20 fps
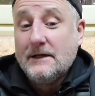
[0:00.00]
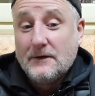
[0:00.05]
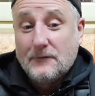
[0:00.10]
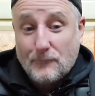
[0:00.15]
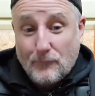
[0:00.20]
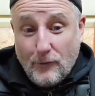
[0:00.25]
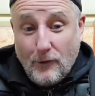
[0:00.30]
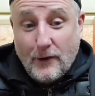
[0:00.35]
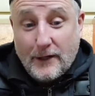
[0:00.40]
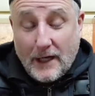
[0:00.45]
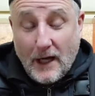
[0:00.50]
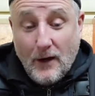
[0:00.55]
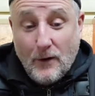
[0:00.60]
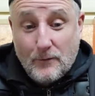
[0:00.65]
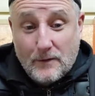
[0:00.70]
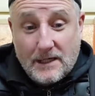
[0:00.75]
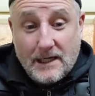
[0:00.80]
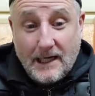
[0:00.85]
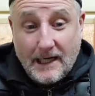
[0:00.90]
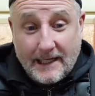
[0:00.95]
Right,
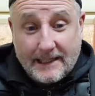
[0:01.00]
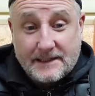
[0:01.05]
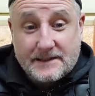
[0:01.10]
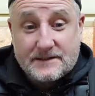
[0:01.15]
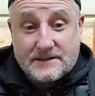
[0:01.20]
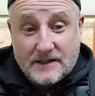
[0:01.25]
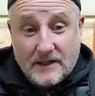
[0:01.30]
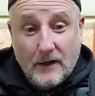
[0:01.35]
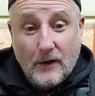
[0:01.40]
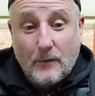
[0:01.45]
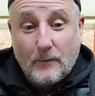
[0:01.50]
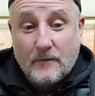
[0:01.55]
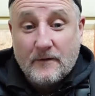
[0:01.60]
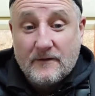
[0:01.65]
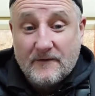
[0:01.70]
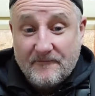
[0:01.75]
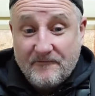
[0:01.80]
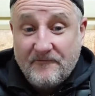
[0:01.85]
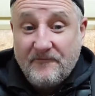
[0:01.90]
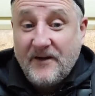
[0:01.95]
okay, so
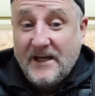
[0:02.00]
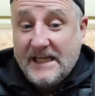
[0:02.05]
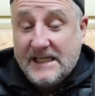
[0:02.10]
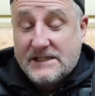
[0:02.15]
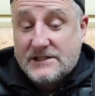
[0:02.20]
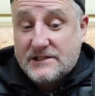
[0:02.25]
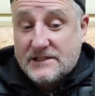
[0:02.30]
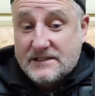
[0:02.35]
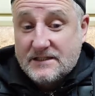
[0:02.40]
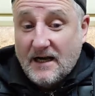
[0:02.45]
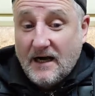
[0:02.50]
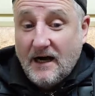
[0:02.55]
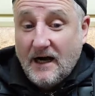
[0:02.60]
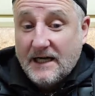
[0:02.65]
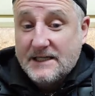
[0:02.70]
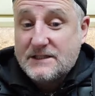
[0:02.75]
the features are,